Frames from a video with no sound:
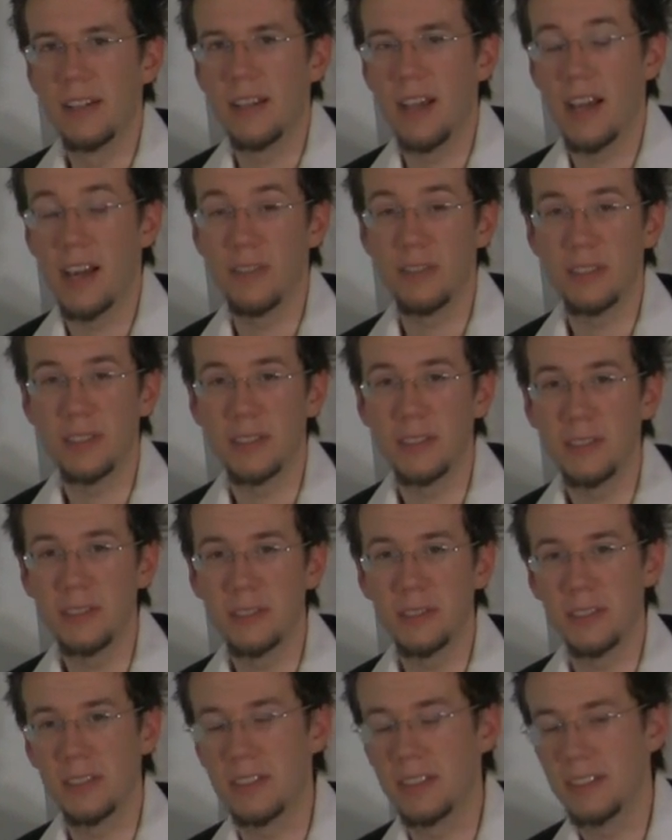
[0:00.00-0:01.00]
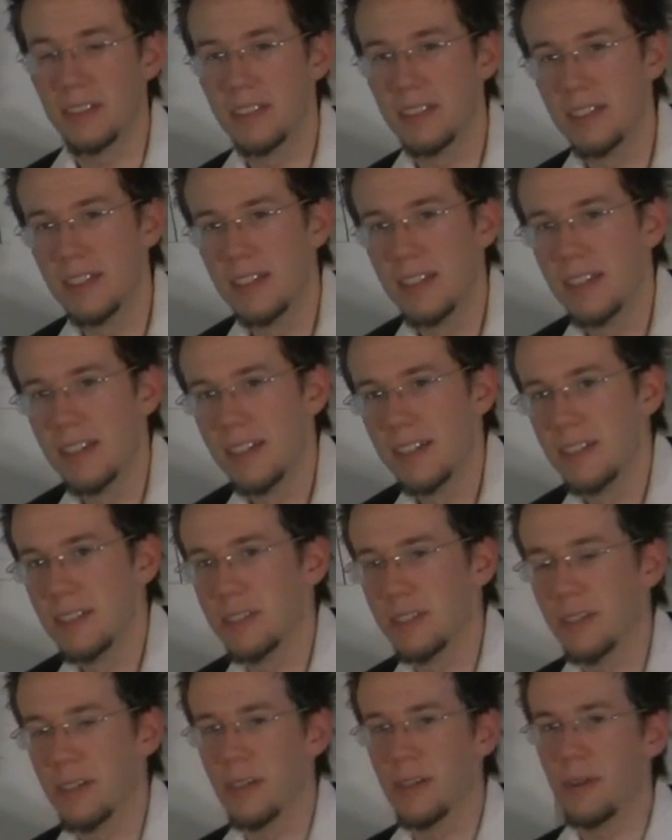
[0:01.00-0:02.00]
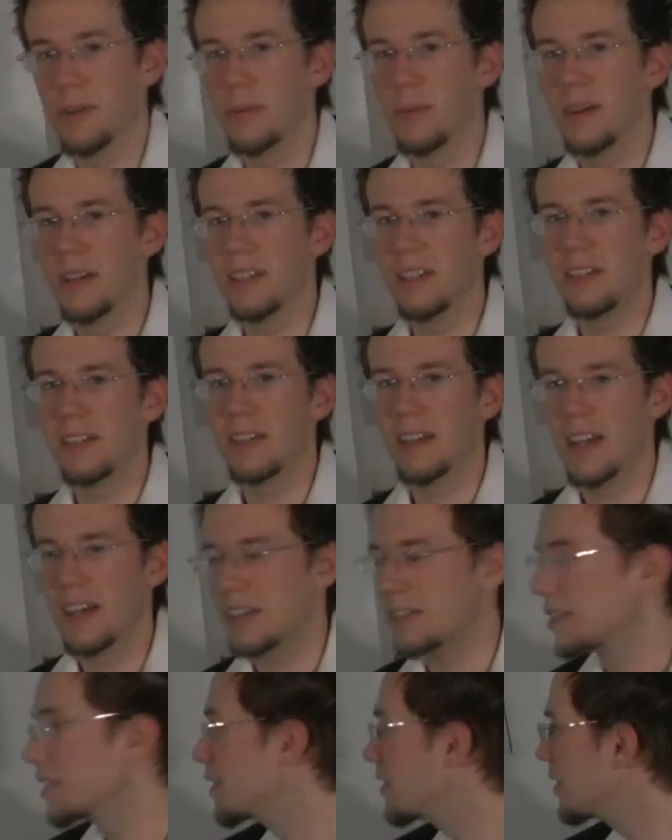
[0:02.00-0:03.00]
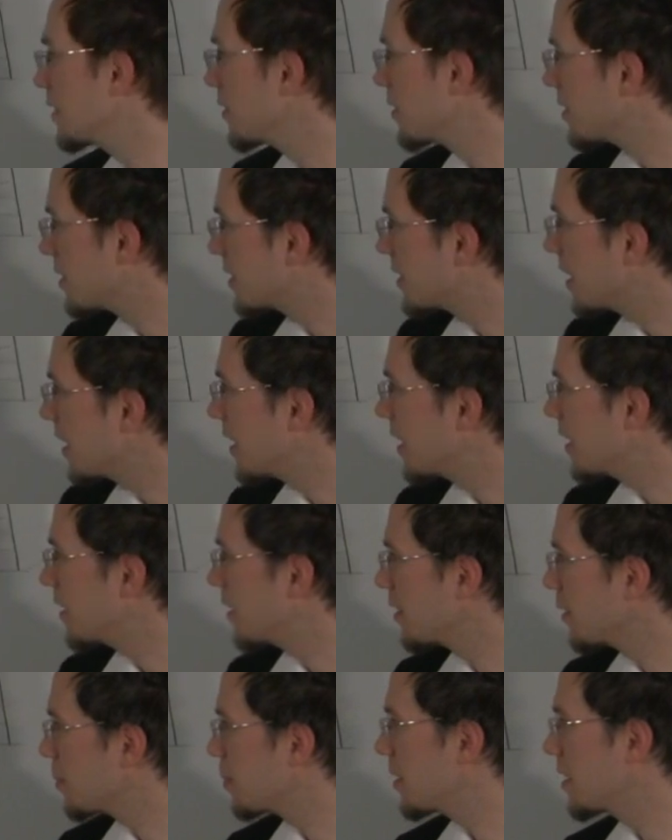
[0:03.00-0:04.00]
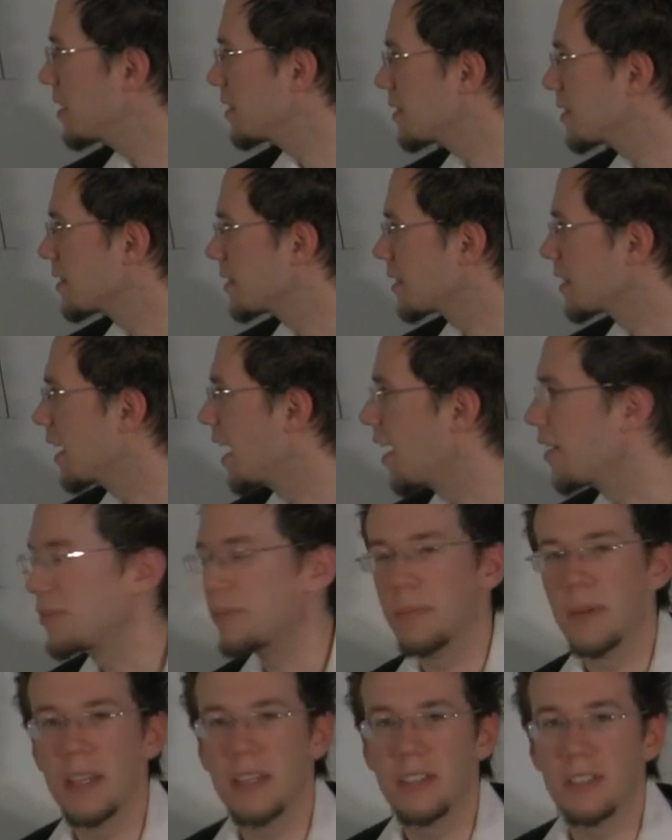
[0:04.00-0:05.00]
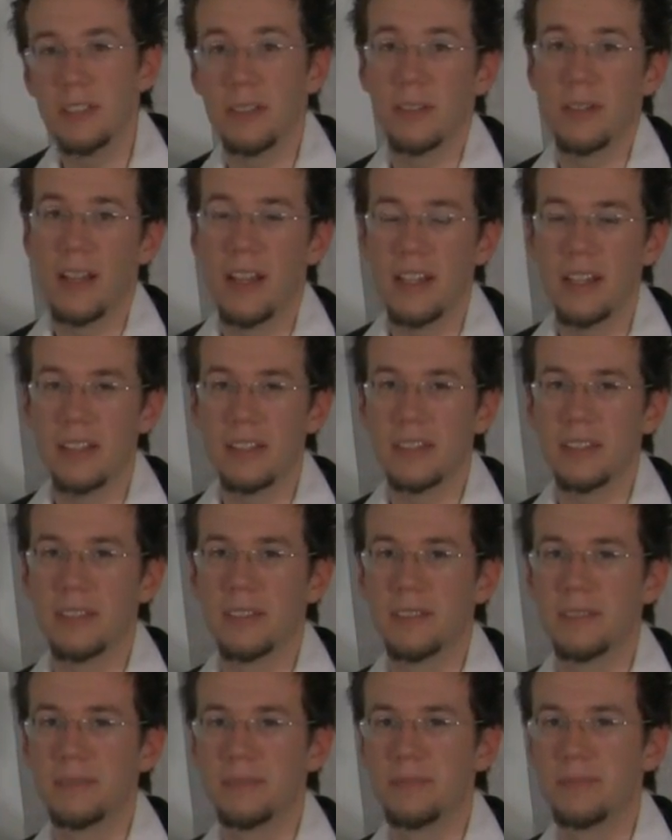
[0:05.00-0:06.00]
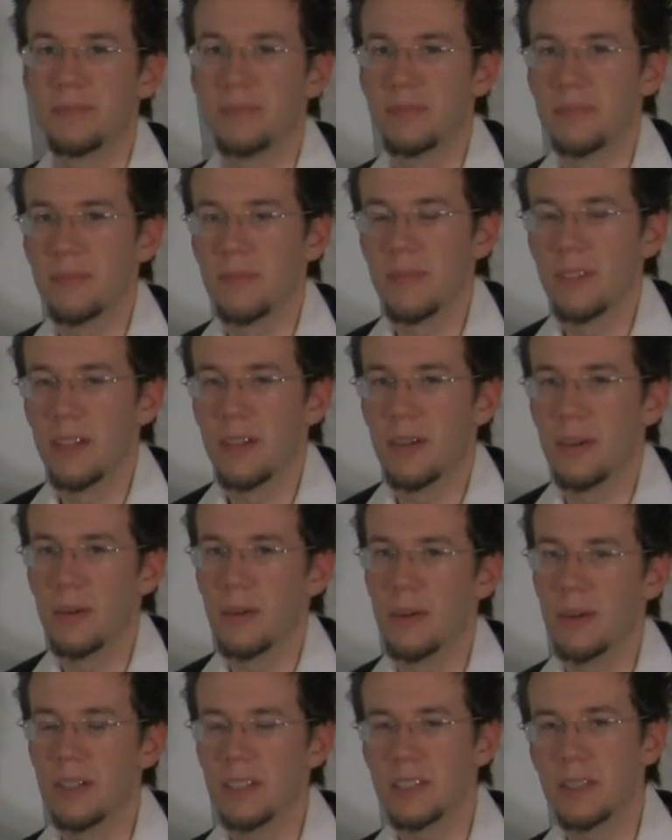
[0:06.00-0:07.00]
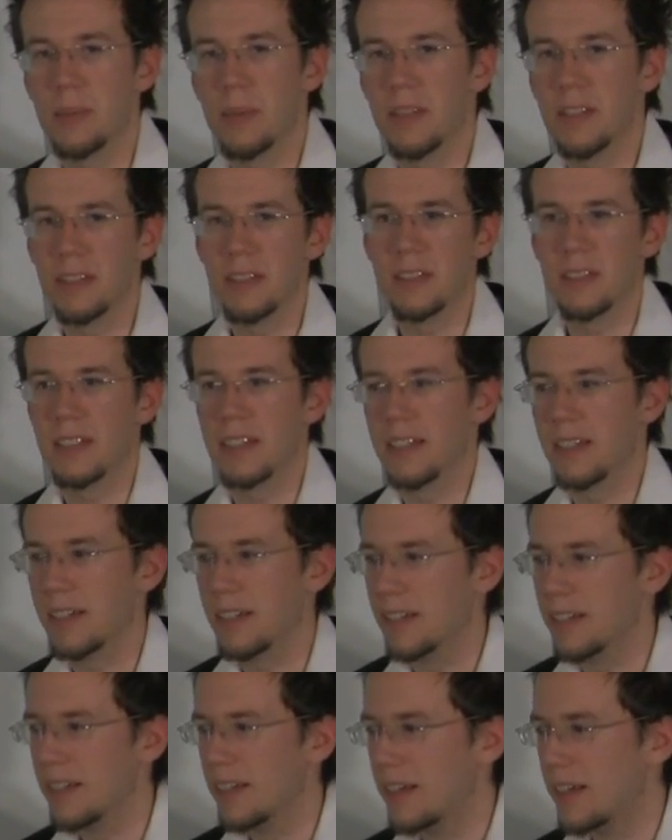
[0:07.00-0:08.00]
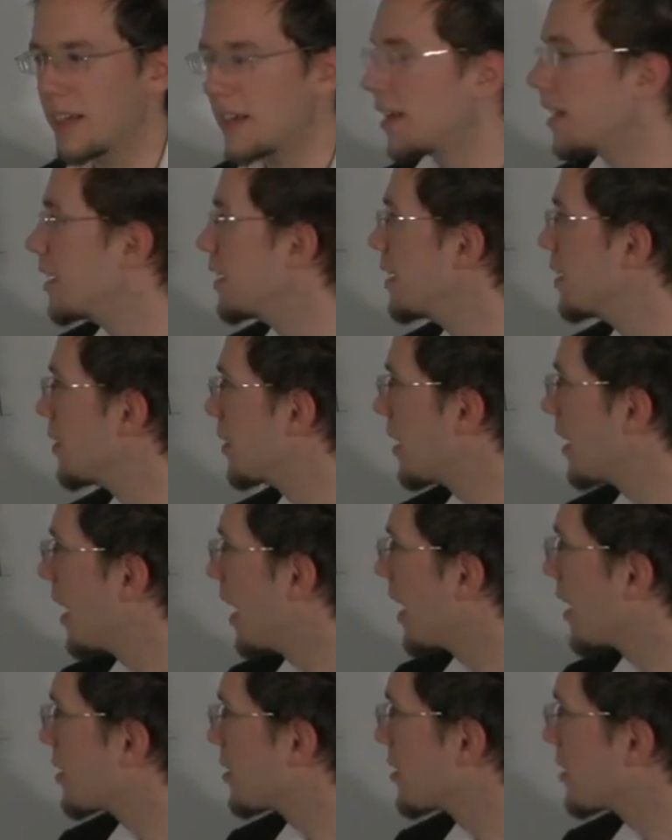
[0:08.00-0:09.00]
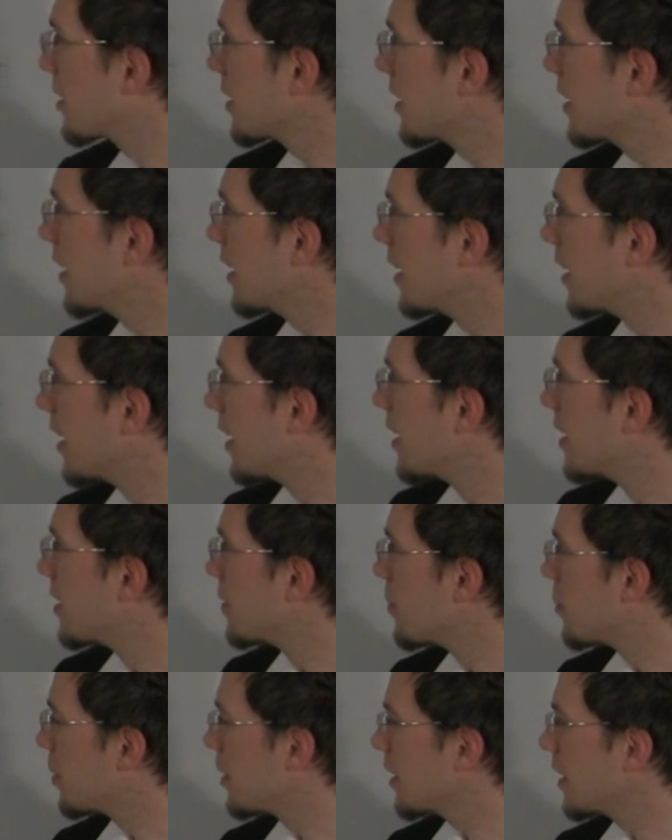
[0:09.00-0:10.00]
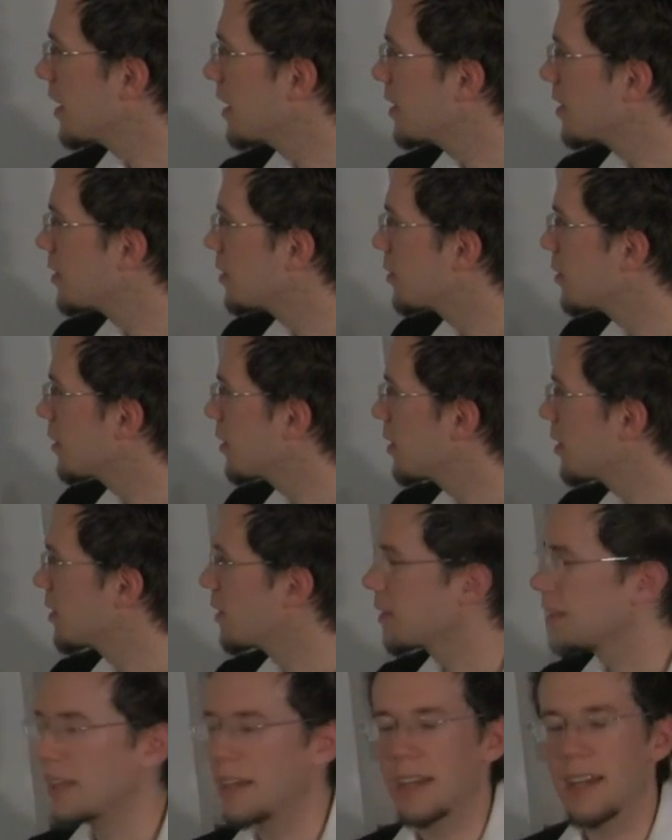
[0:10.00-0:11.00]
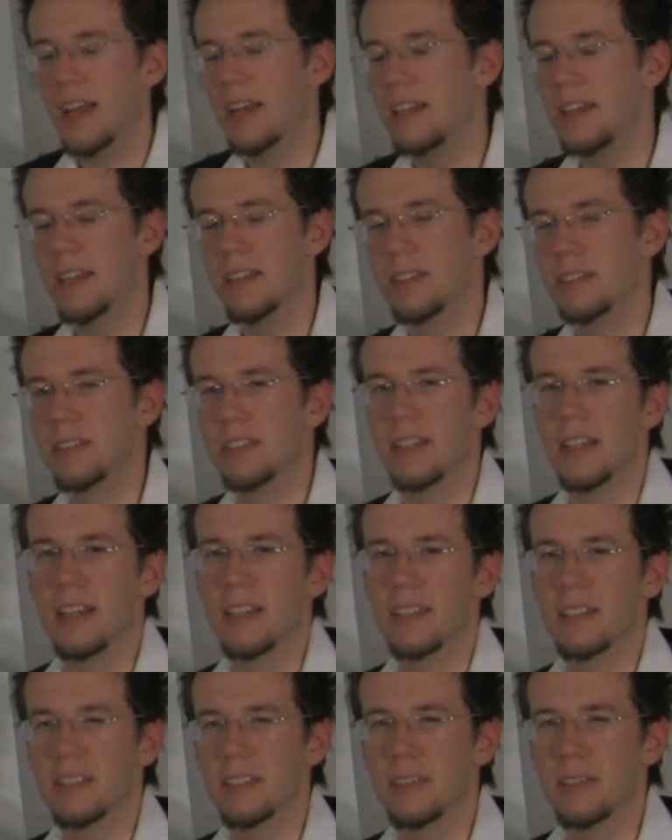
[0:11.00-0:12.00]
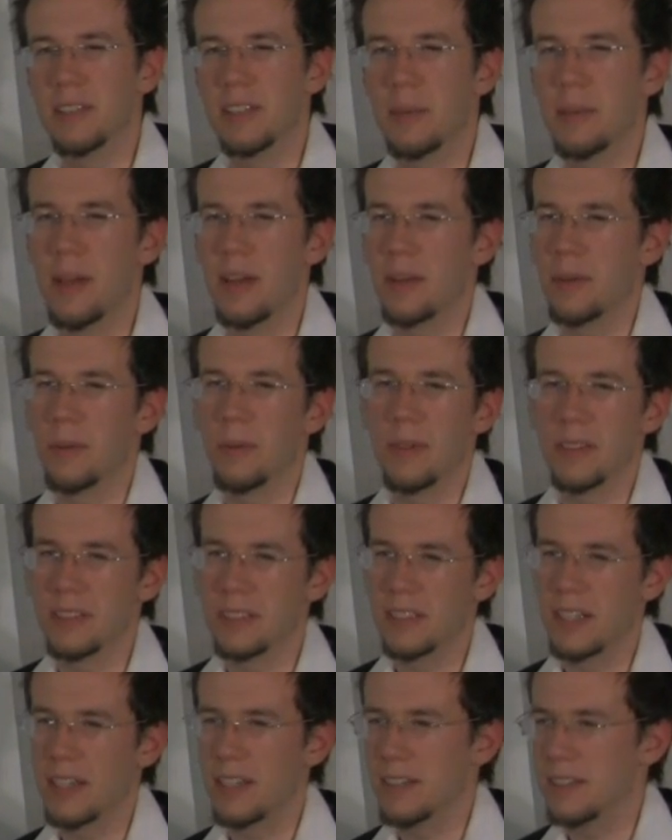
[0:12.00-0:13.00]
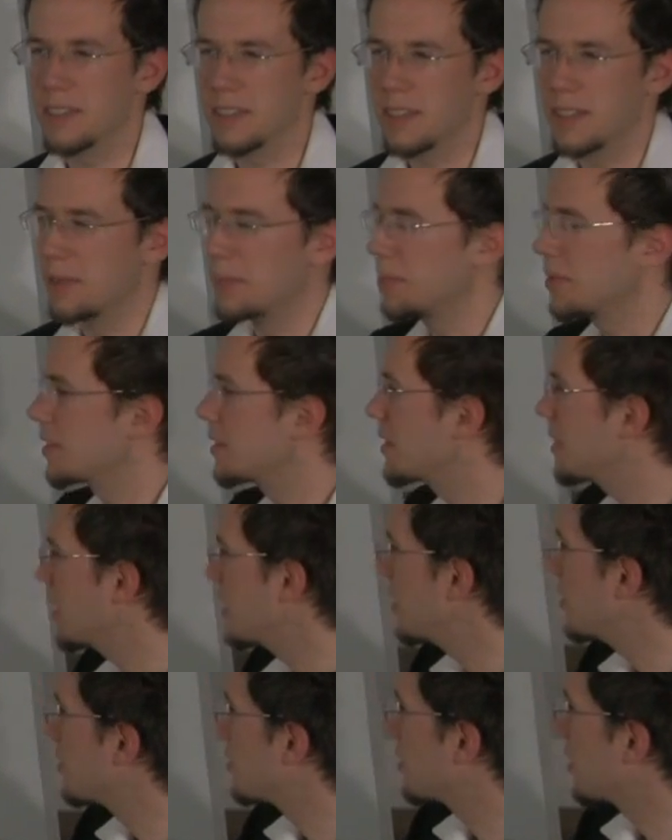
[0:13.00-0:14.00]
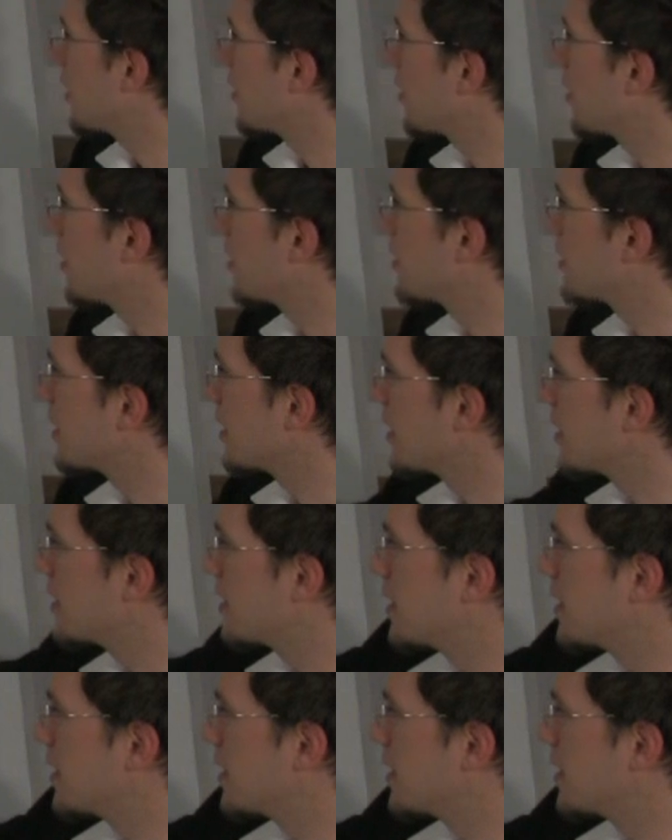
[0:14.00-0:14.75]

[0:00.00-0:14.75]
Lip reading: kind of illusion. So what you can actually do is, say your piece is in F major, right? Or some other thing. You can actually play through, like any other scale, it doesn't really matter what scale it's in, but say you start on, say,